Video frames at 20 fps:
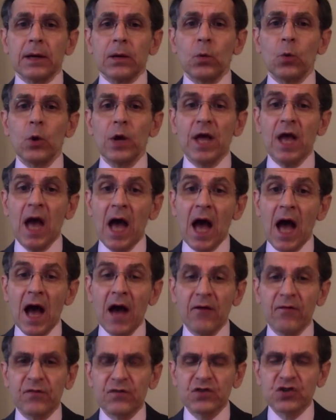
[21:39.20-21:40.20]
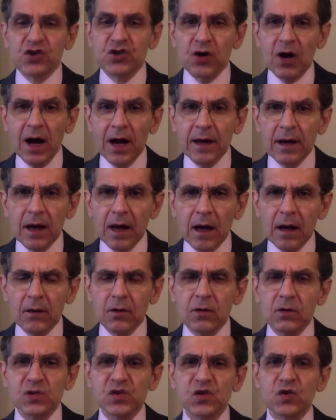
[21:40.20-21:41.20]
we have
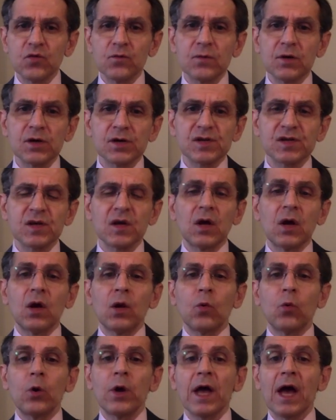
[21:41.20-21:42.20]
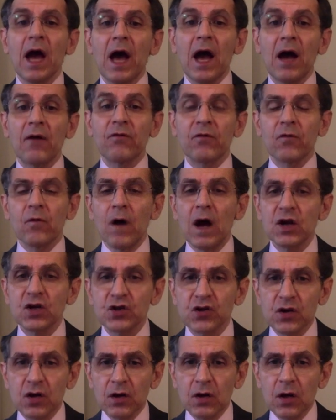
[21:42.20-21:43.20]
China consumers, we have
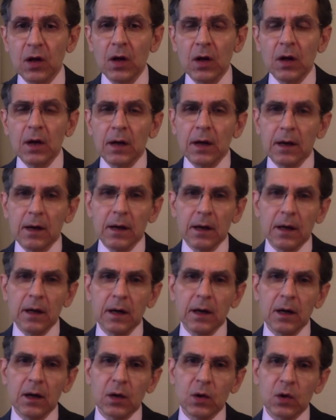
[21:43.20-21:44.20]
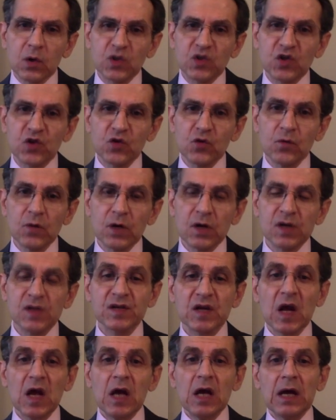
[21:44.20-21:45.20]
Russian uh,
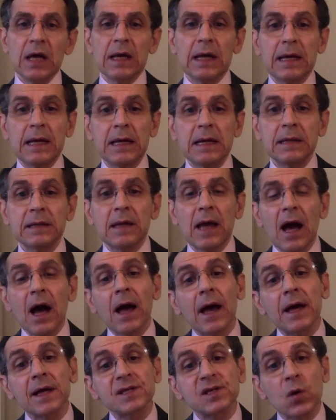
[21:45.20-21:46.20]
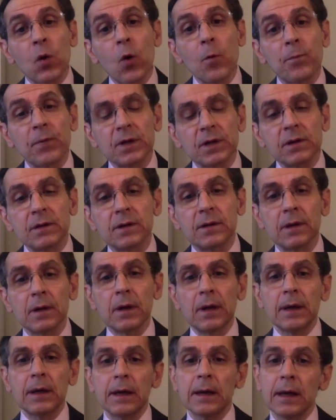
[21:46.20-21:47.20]
consumers. India has opened,
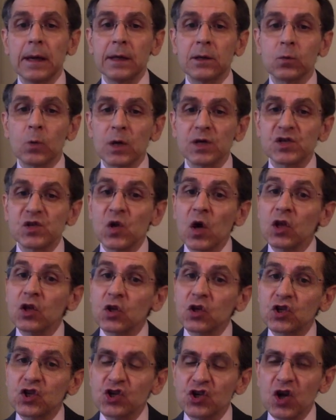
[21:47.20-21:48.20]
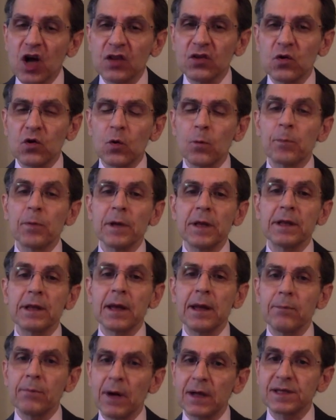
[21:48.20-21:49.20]
it was not shut
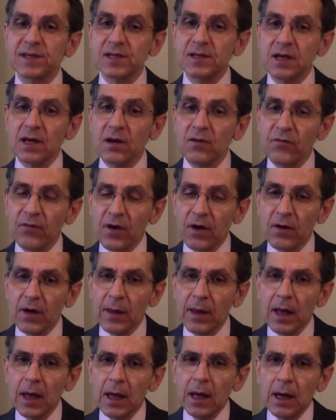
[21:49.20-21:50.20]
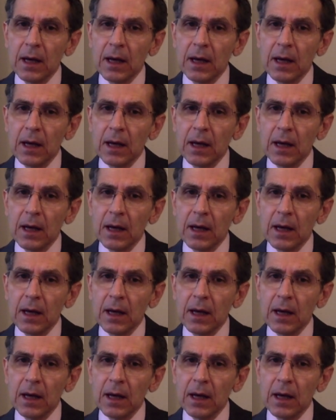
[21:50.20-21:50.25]
completely, but still very